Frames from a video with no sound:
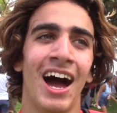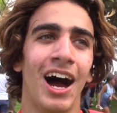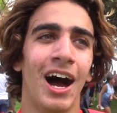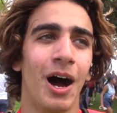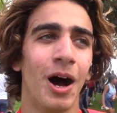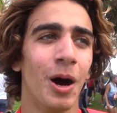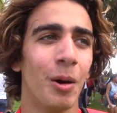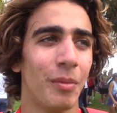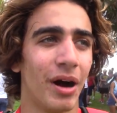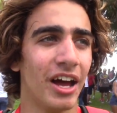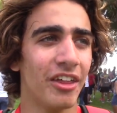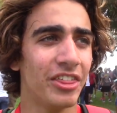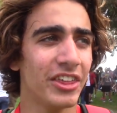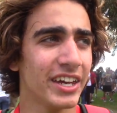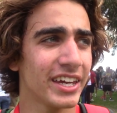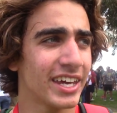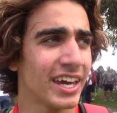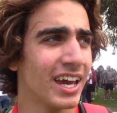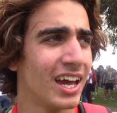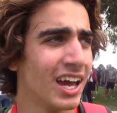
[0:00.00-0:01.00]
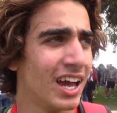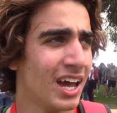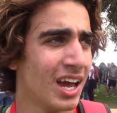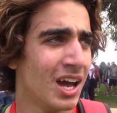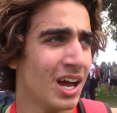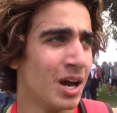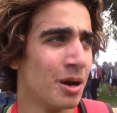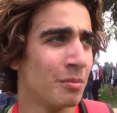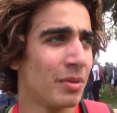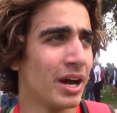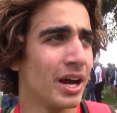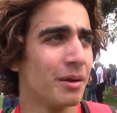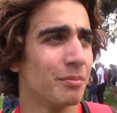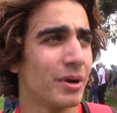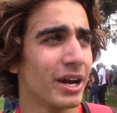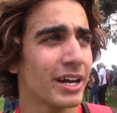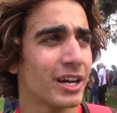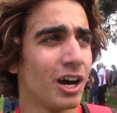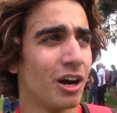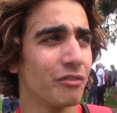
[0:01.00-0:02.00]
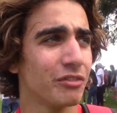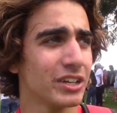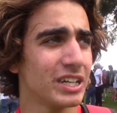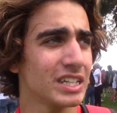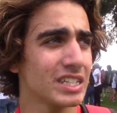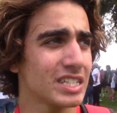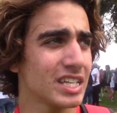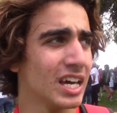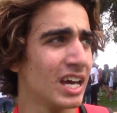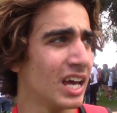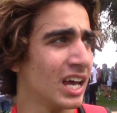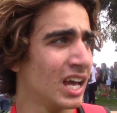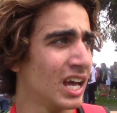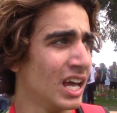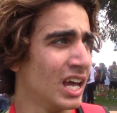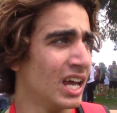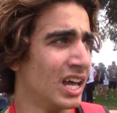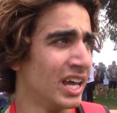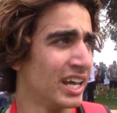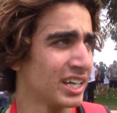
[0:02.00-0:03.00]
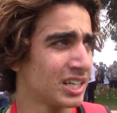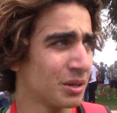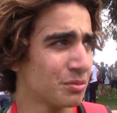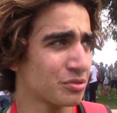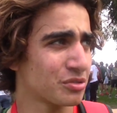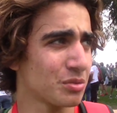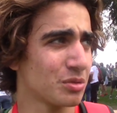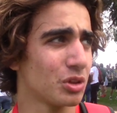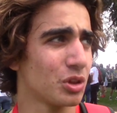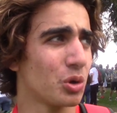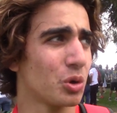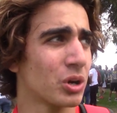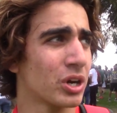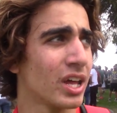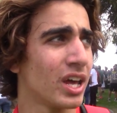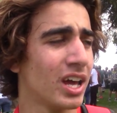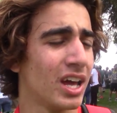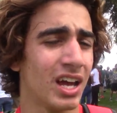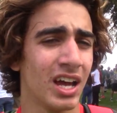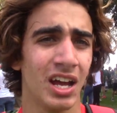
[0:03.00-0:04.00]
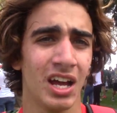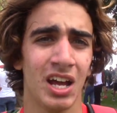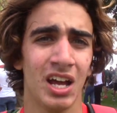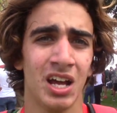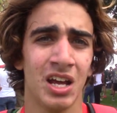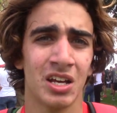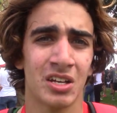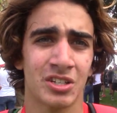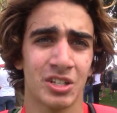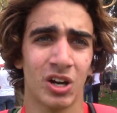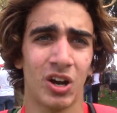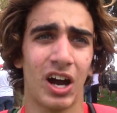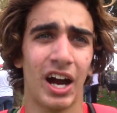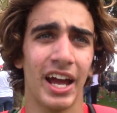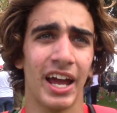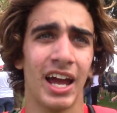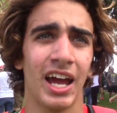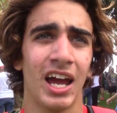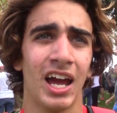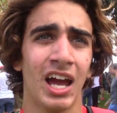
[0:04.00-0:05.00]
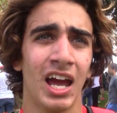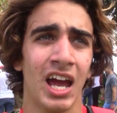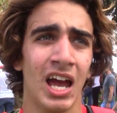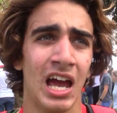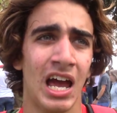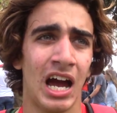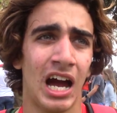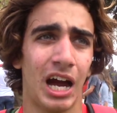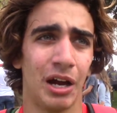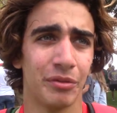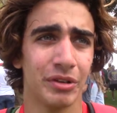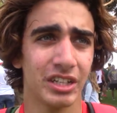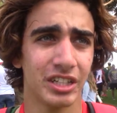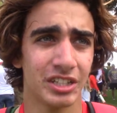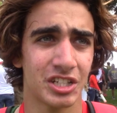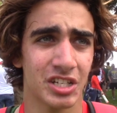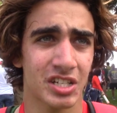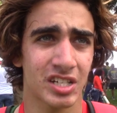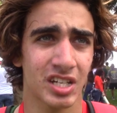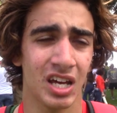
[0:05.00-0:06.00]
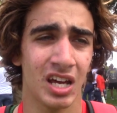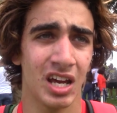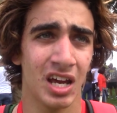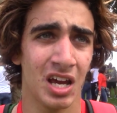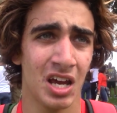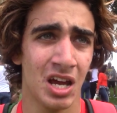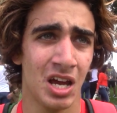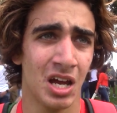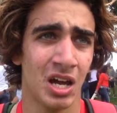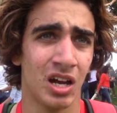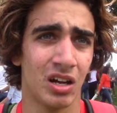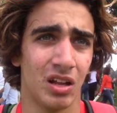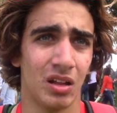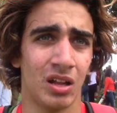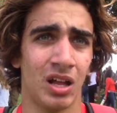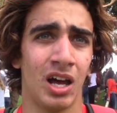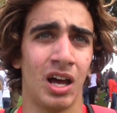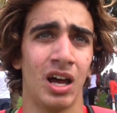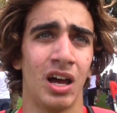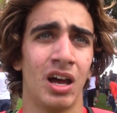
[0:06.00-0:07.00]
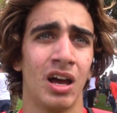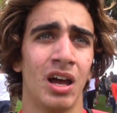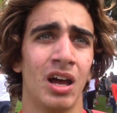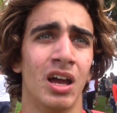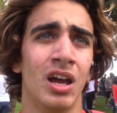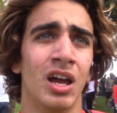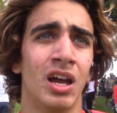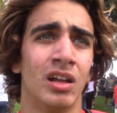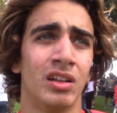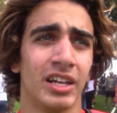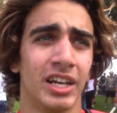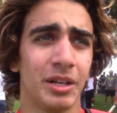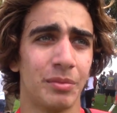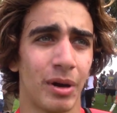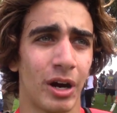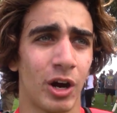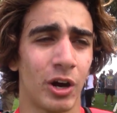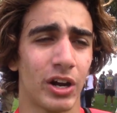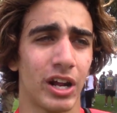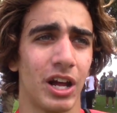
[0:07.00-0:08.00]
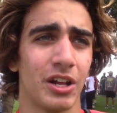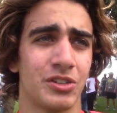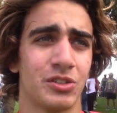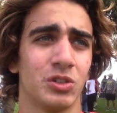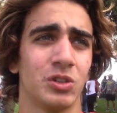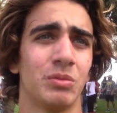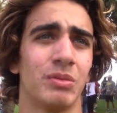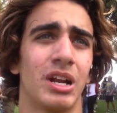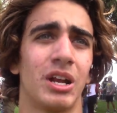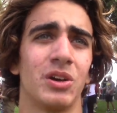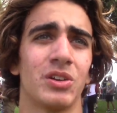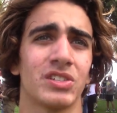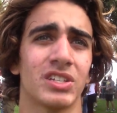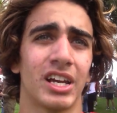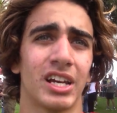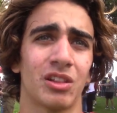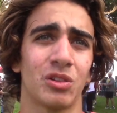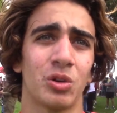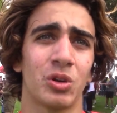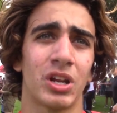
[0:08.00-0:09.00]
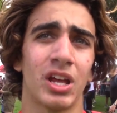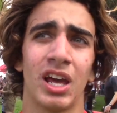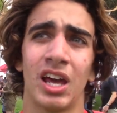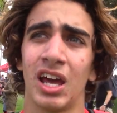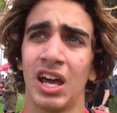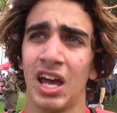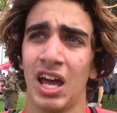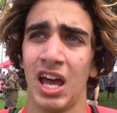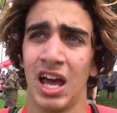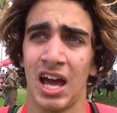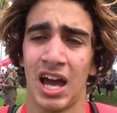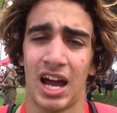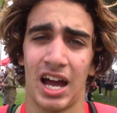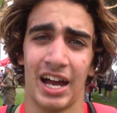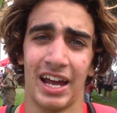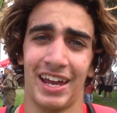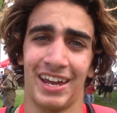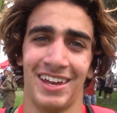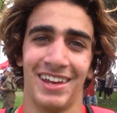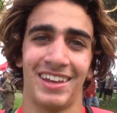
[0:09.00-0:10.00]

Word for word: um, I think my, my confidence, it comes from the Lord. So I, I really just laid my heart out to him and I was like, Lord, I,